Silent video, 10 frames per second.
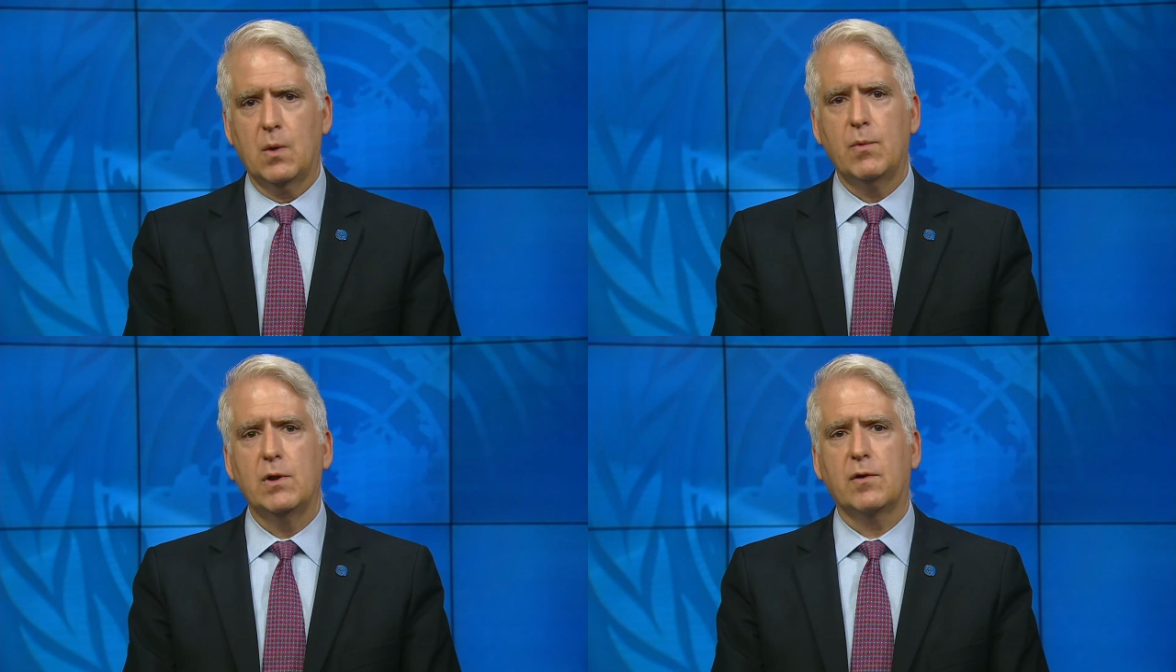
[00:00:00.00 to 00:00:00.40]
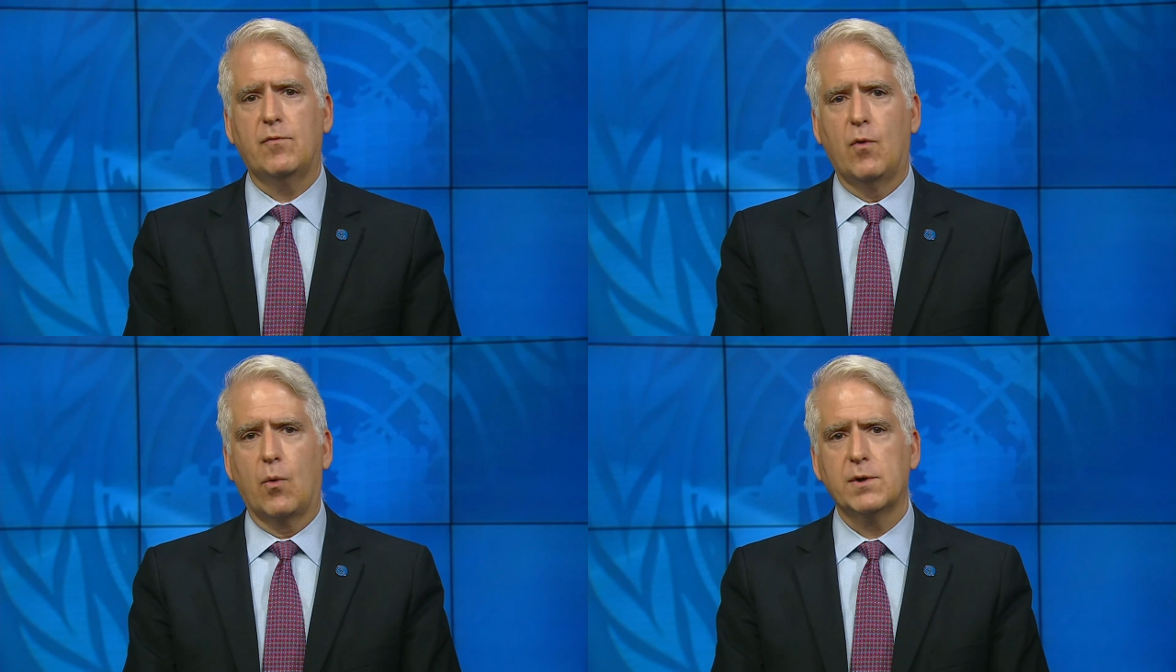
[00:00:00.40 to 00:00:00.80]
We look
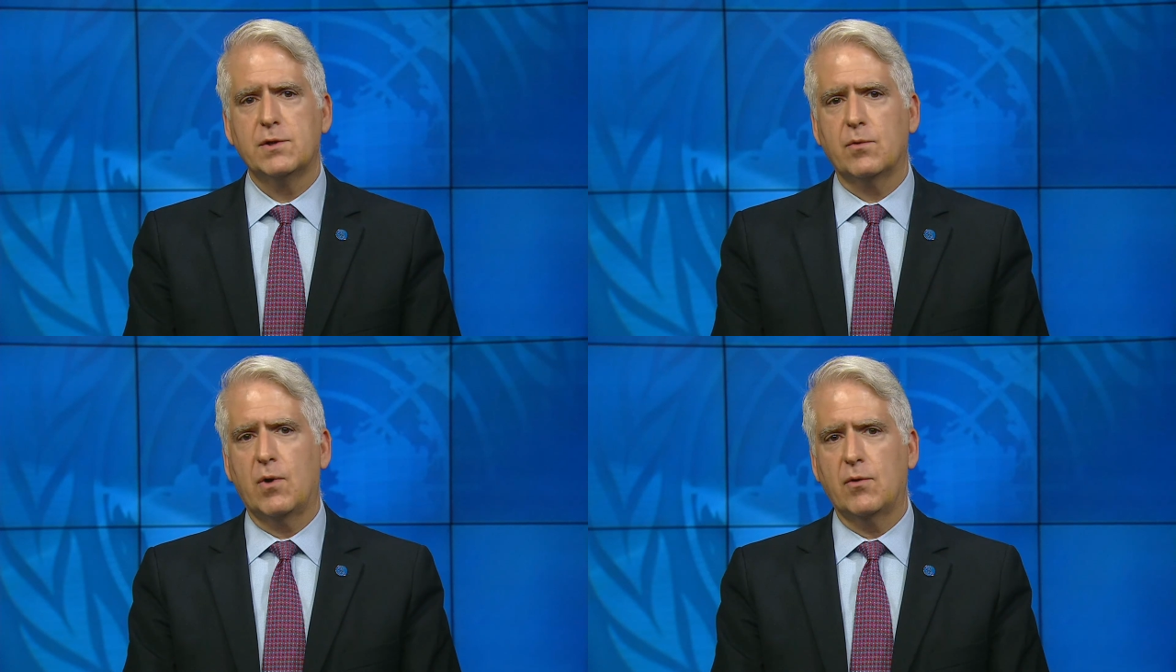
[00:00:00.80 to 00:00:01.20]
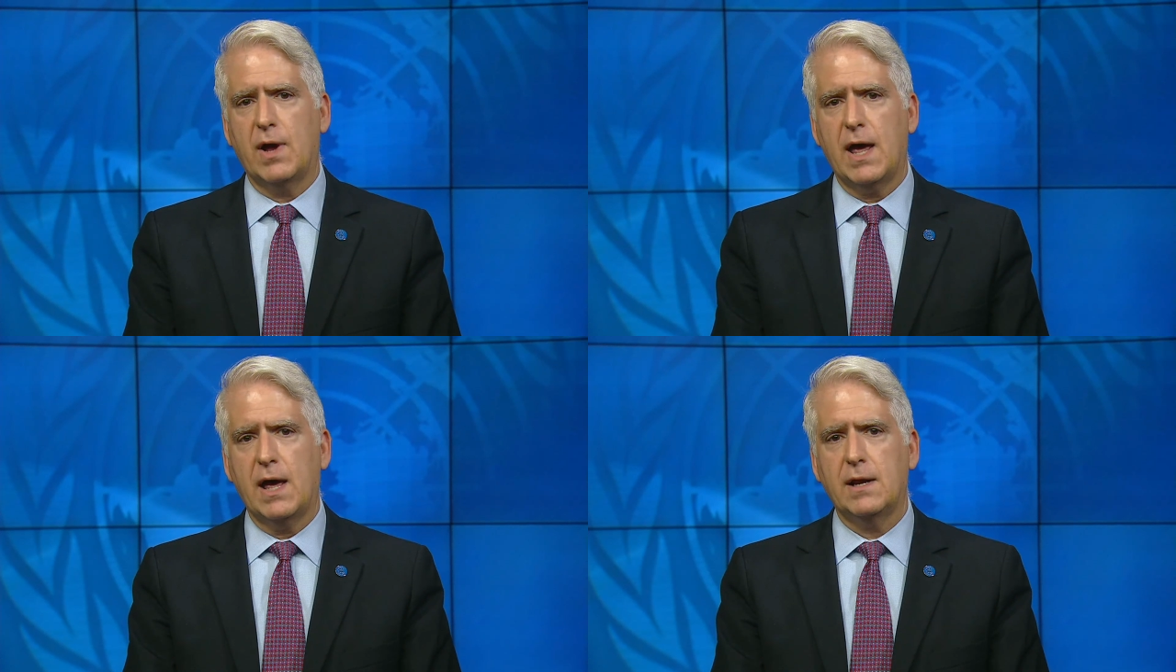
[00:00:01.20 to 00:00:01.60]
forward to the road
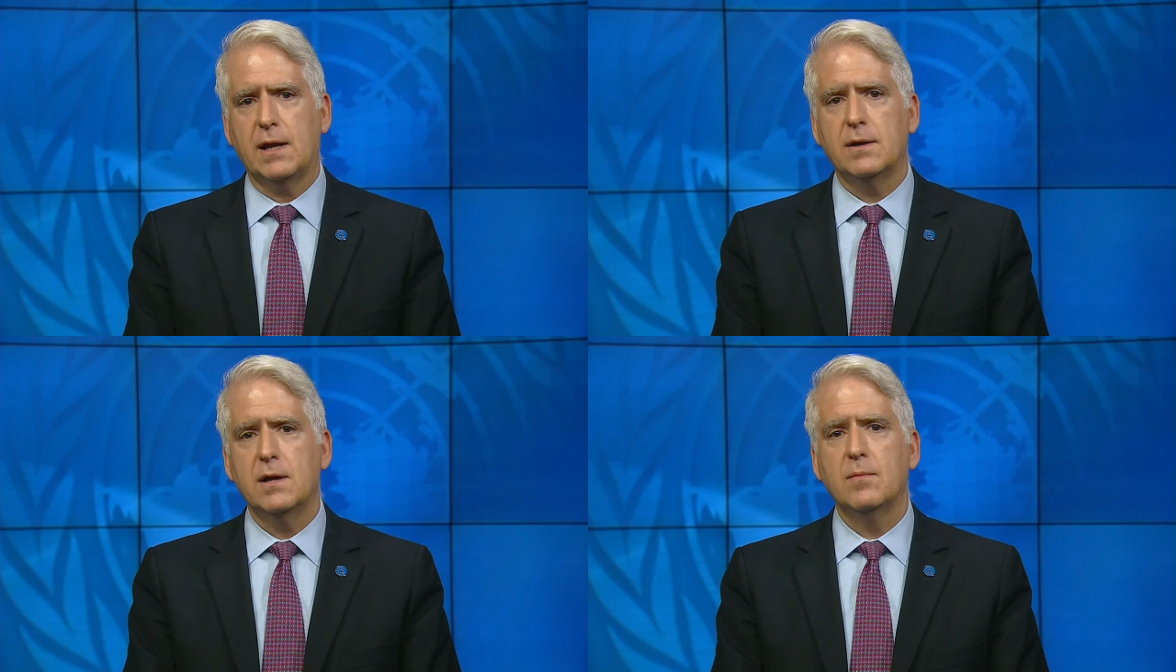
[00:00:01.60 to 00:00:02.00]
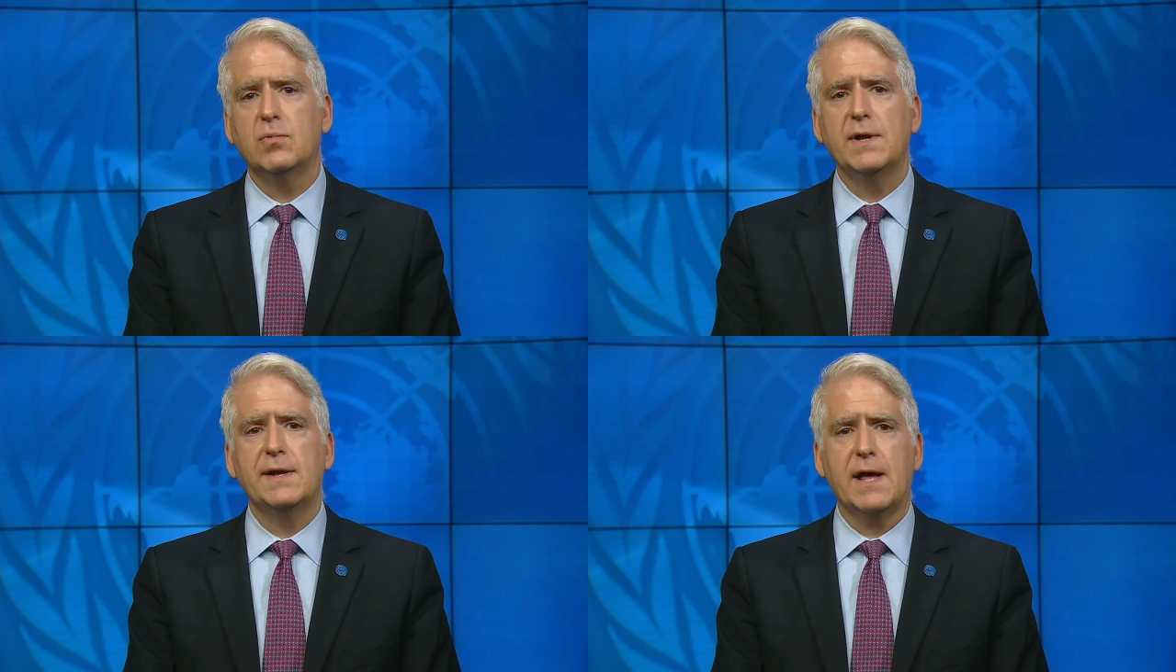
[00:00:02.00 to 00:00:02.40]
ahead, and
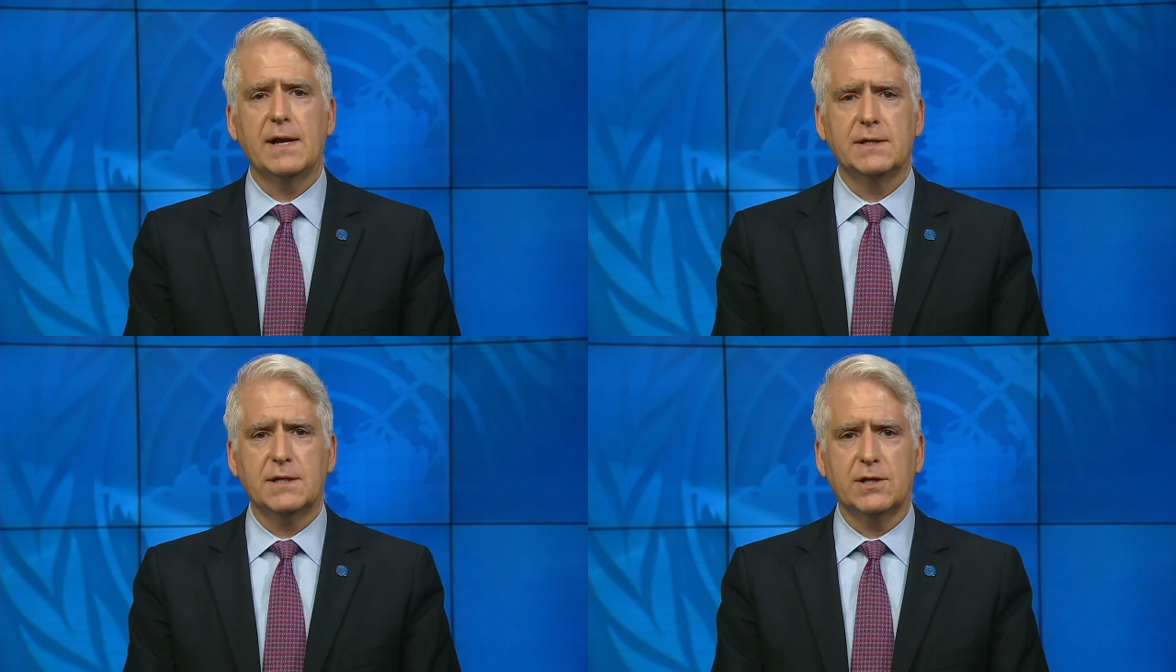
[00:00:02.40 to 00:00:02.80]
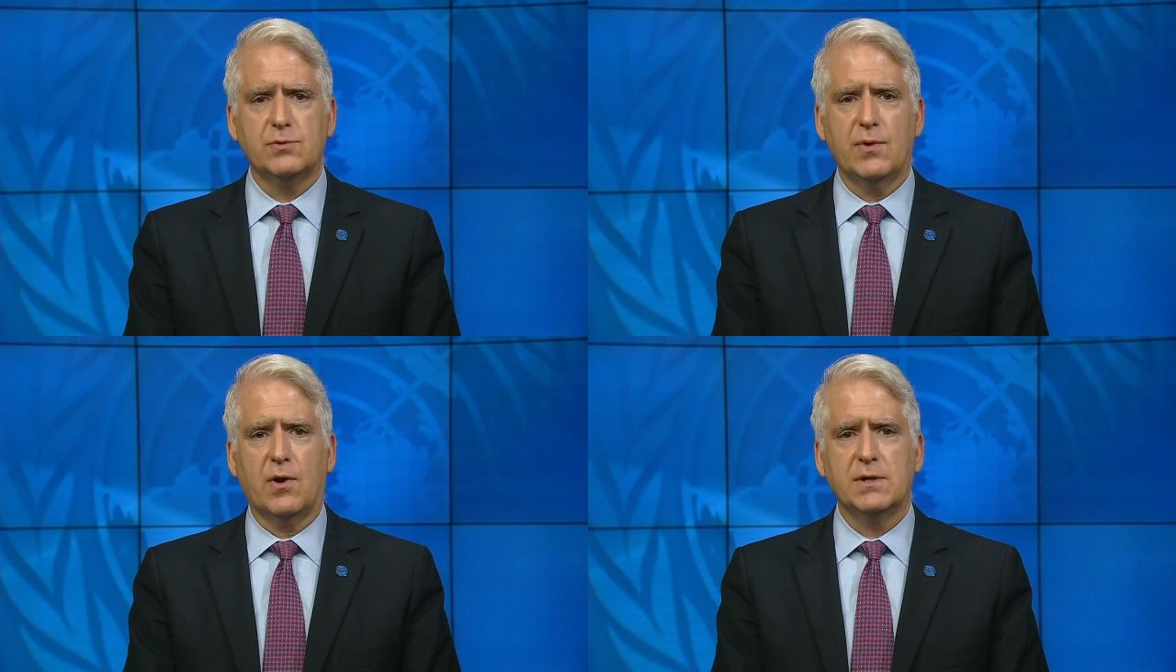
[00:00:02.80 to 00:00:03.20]
please get in touch
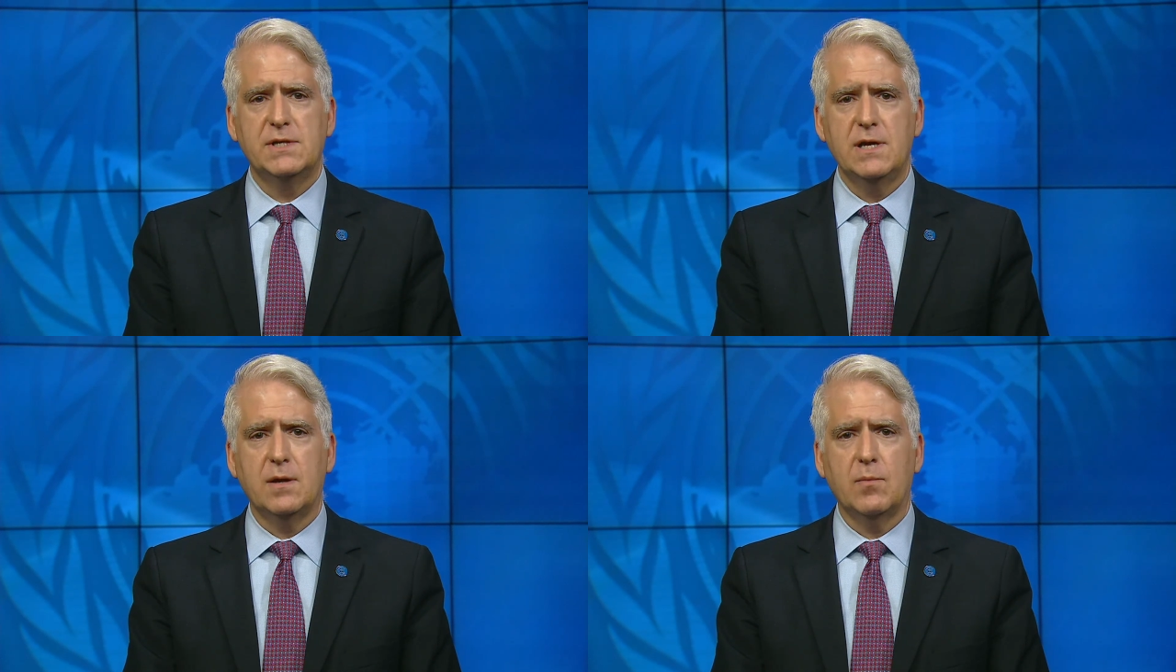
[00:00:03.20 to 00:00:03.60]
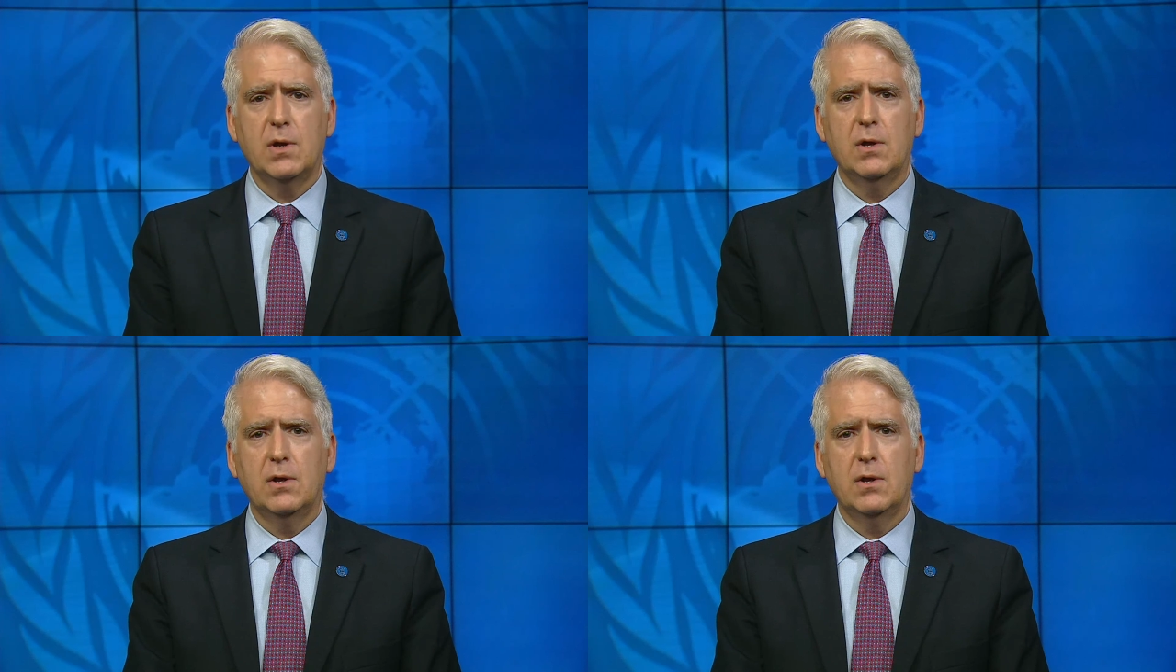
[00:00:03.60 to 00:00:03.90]
with our team